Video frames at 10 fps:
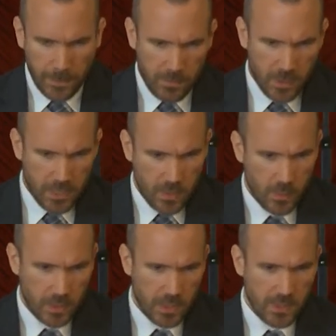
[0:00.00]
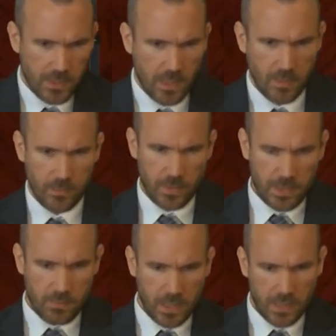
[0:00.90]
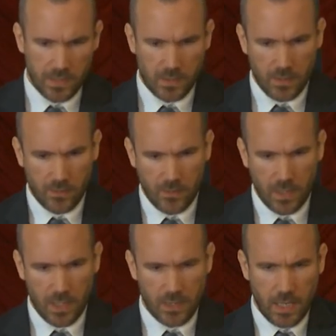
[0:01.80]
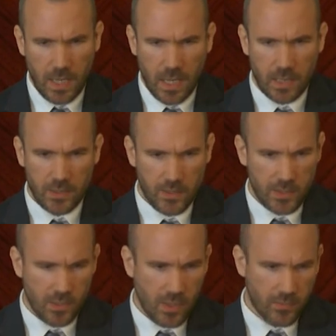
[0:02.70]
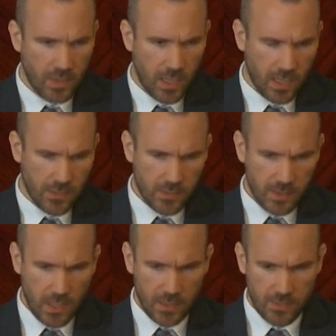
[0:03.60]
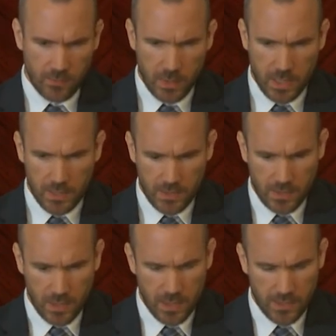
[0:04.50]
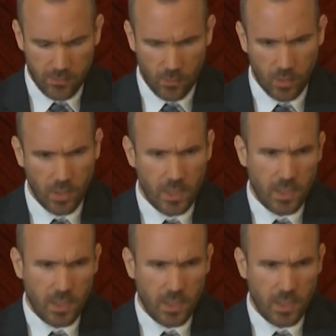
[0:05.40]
But, this mix of the hard and the soft arts, the arts of peace and the arts of war,